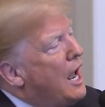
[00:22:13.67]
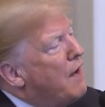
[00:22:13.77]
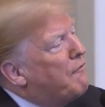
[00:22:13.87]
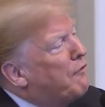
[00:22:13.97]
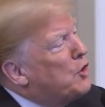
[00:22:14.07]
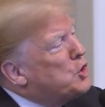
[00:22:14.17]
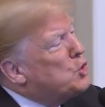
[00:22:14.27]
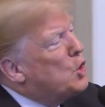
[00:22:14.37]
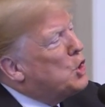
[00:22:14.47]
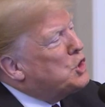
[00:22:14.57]
and
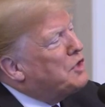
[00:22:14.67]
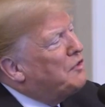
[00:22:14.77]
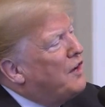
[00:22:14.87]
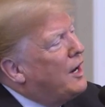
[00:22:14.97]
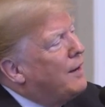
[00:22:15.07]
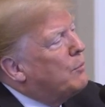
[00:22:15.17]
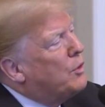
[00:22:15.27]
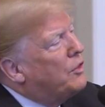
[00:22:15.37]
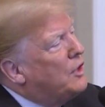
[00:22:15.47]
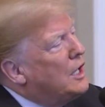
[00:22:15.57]
first rose to fame
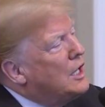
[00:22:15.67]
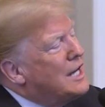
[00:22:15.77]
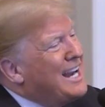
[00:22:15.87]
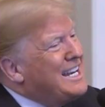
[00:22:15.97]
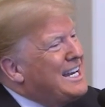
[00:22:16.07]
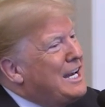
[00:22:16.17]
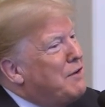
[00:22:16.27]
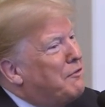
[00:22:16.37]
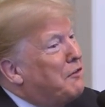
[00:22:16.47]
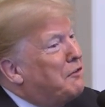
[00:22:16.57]
with the
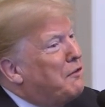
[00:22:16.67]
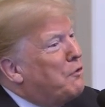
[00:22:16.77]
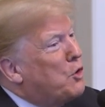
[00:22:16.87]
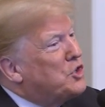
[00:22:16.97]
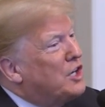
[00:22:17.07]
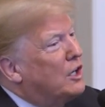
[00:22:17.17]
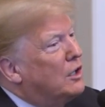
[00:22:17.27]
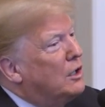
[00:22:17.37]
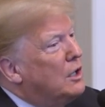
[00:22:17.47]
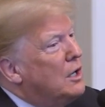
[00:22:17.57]
1954
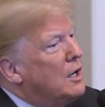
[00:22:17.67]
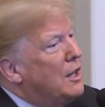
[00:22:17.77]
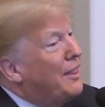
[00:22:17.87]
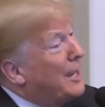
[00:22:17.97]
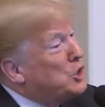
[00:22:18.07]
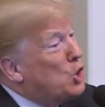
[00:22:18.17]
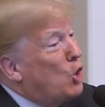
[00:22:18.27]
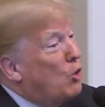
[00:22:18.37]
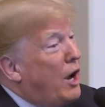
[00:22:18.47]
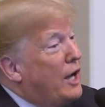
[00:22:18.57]
single, That's
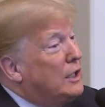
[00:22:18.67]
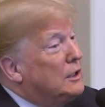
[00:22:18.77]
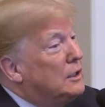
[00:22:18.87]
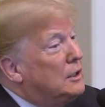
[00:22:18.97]
All Right,